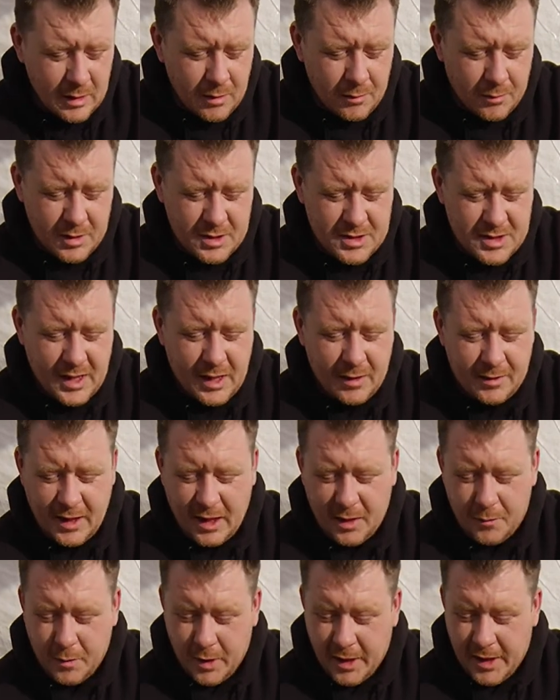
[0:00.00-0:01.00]
we'll see how
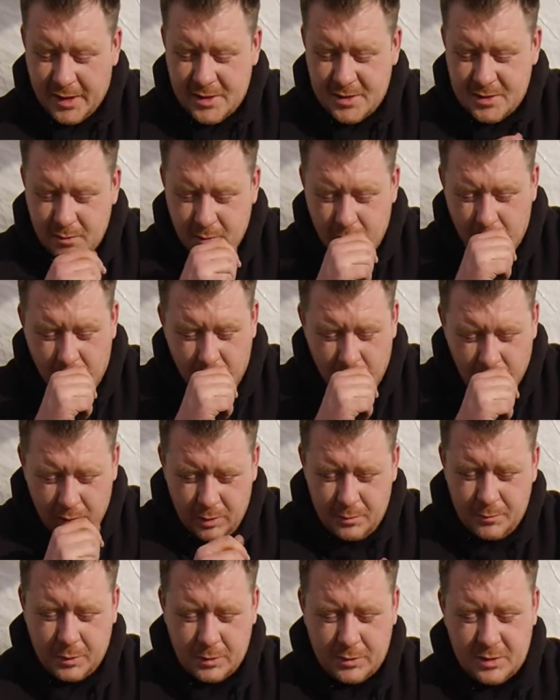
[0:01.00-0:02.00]
that works.
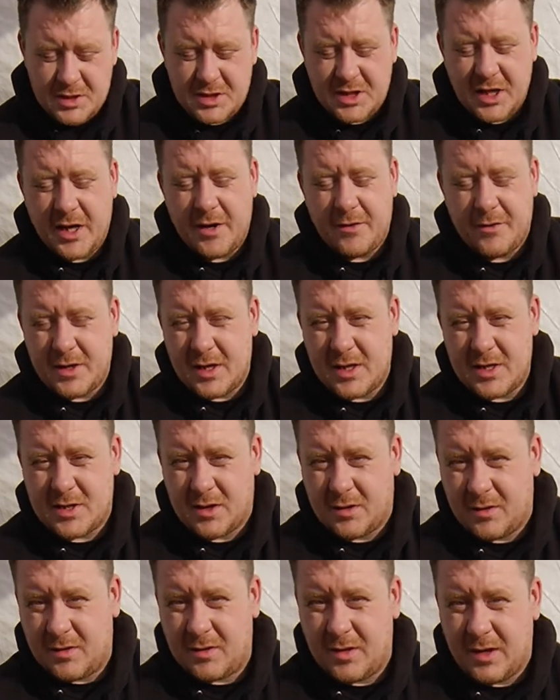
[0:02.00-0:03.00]
But the steering that's
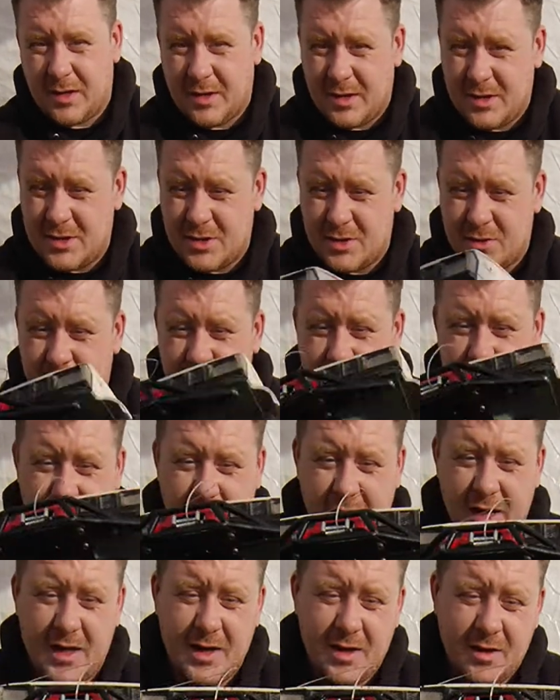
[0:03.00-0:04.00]
on the thing is just
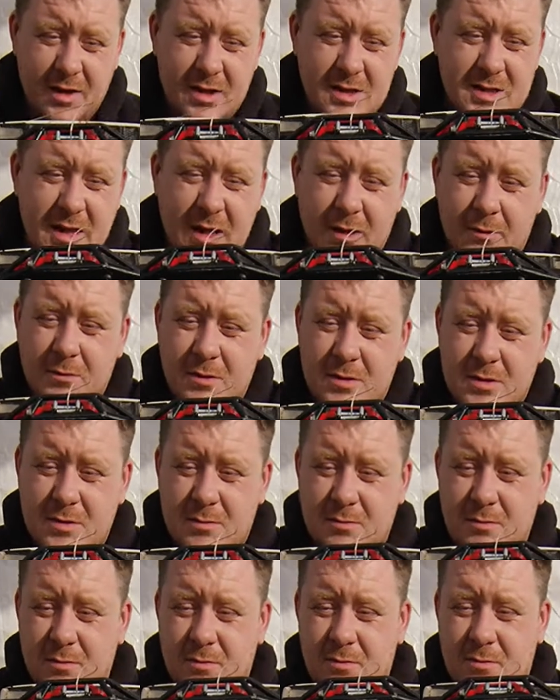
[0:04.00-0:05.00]
ridiculous now.
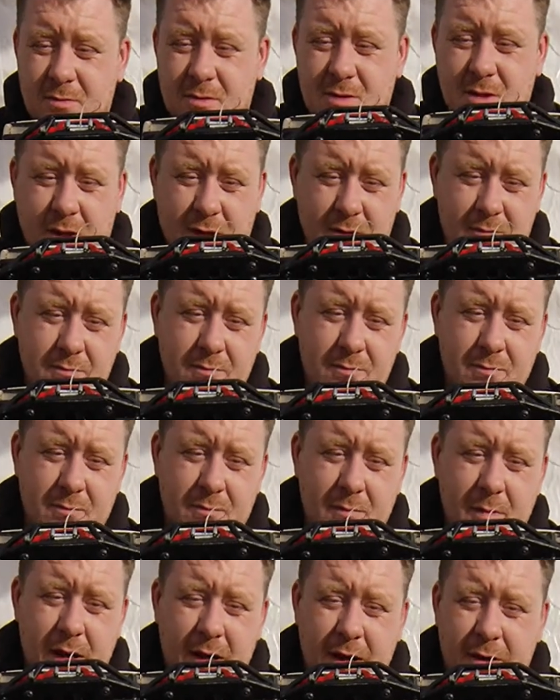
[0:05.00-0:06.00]
It's got
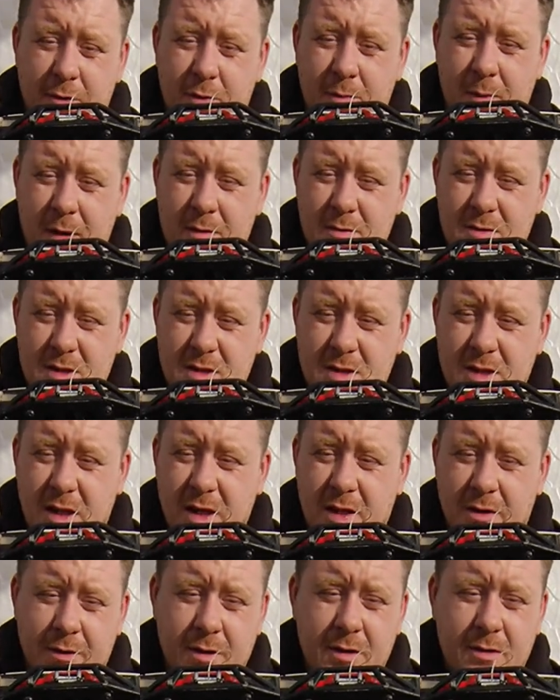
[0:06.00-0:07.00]
mega amounts of
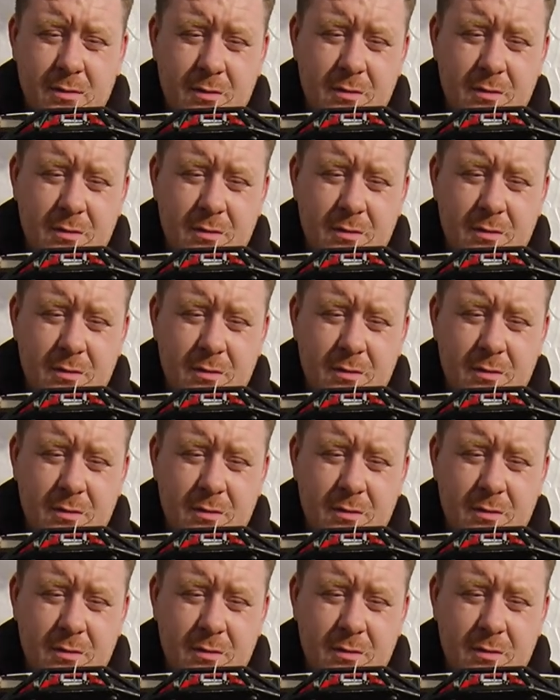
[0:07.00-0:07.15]
steering,